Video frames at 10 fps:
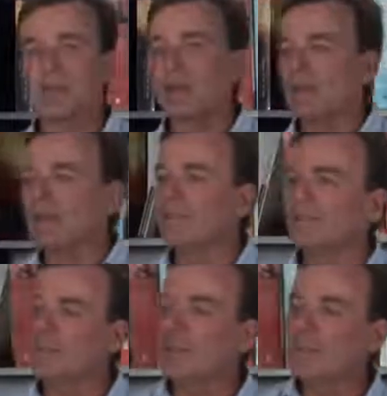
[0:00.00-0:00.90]
me.
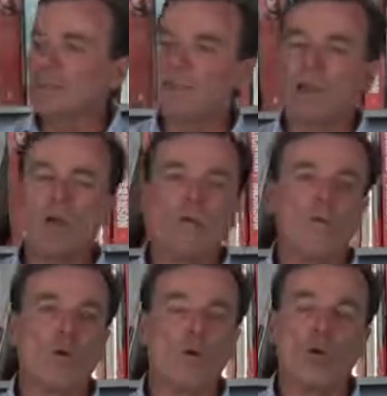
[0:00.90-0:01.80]
So
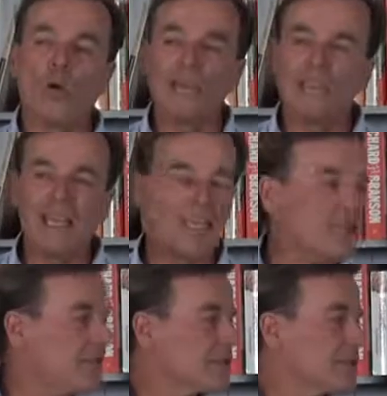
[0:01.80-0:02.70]
for 10
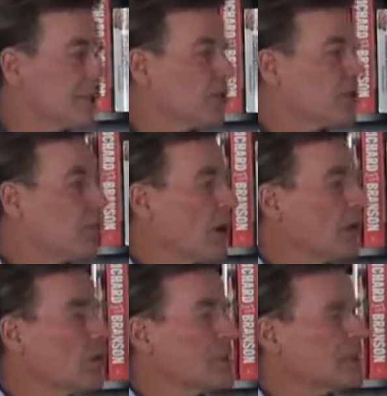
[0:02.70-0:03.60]
years, I lived on a boat
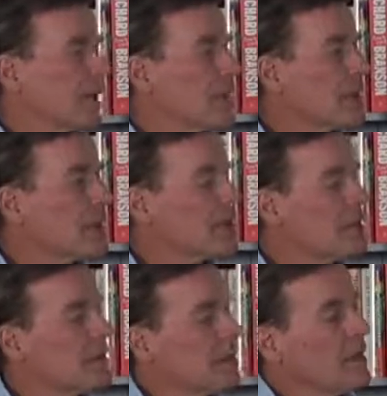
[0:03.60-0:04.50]
in the Whitsundays
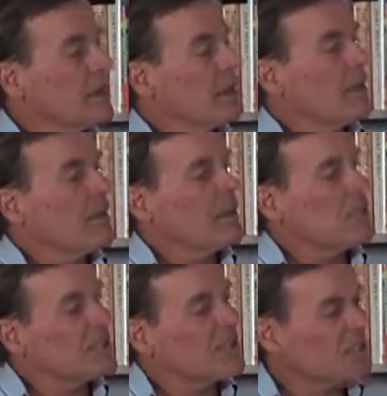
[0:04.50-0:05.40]
and that
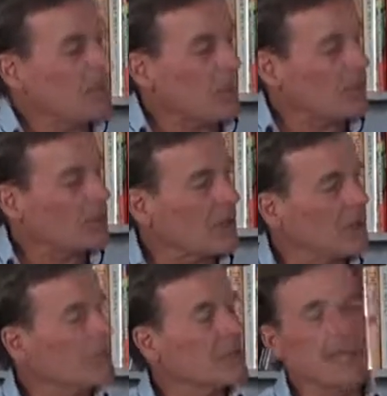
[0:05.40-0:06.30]
wasn't a typical day.
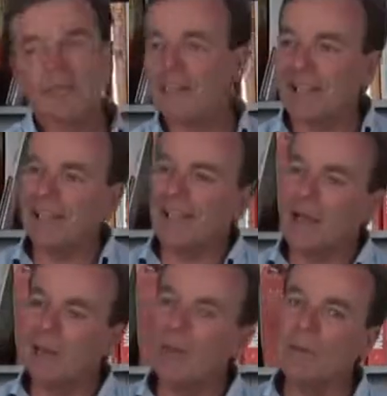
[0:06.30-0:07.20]
That was an outstanding
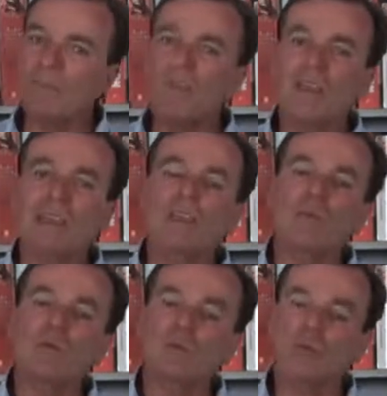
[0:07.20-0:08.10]
day, but the
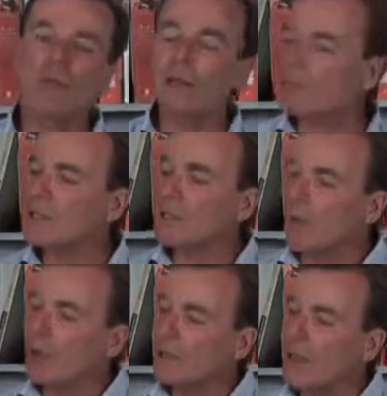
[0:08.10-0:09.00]
others were pretty much
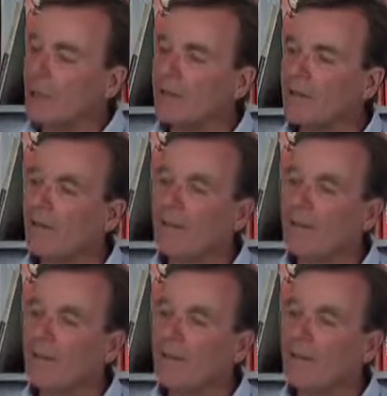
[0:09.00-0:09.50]
like that.